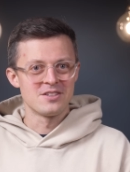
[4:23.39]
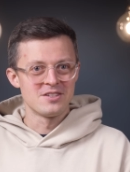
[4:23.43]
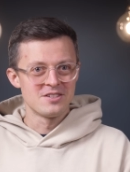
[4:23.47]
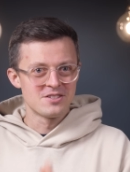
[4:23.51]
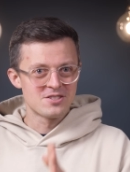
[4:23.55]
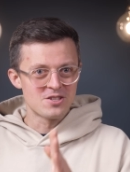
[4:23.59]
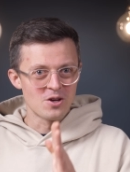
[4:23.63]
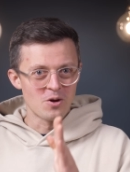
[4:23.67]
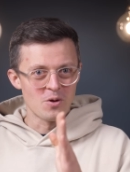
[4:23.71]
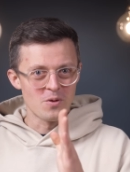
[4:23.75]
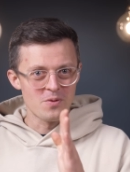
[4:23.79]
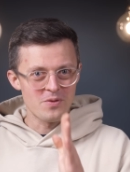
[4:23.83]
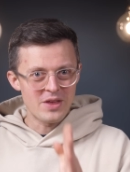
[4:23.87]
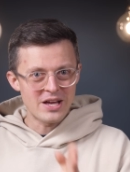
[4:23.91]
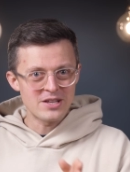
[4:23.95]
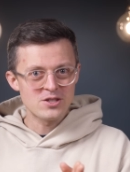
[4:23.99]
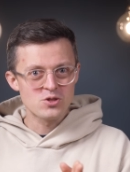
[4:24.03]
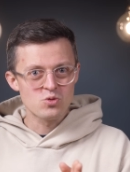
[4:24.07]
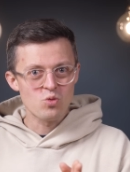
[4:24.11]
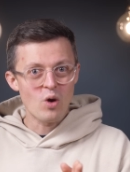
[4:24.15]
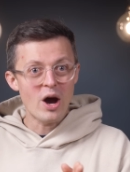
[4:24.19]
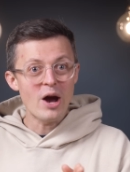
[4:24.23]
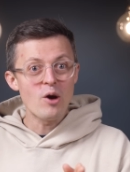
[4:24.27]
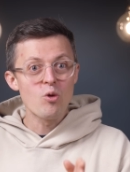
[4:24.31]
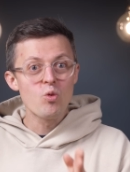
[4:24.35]
So that's
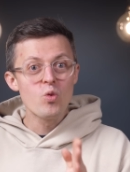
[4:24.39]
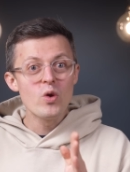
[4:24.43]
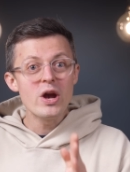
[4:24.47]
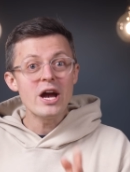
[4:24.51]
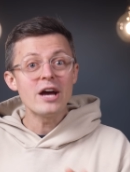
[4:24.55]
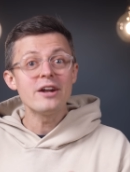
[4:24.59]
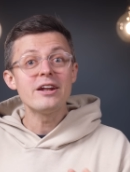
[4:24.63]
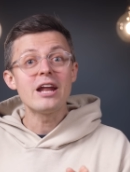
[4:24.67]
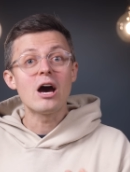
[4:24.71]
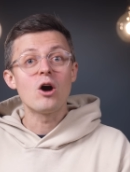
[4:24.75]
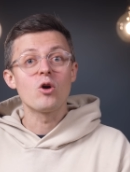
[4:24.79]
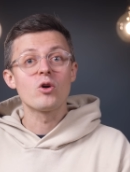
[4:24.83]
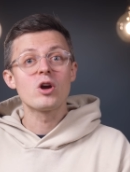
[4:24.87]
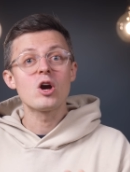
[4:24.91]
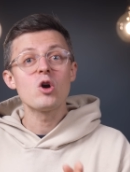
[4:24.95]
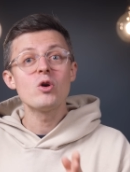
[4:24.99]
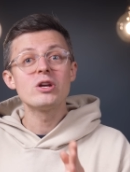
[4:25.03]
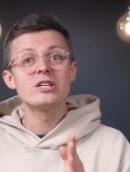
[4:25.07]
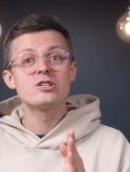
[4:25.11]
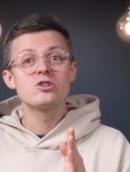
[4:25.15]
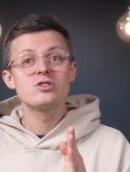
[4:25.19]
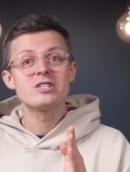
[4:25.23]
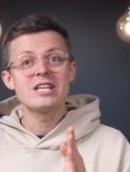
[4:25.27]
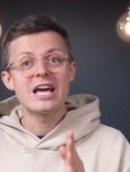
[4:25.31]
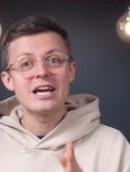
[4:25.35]
why we are now going
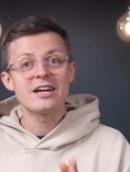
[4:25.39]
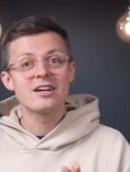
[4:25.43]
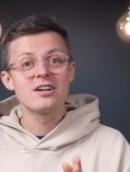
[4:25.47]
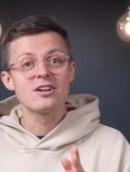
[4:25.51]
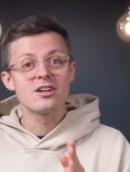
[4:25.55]
to take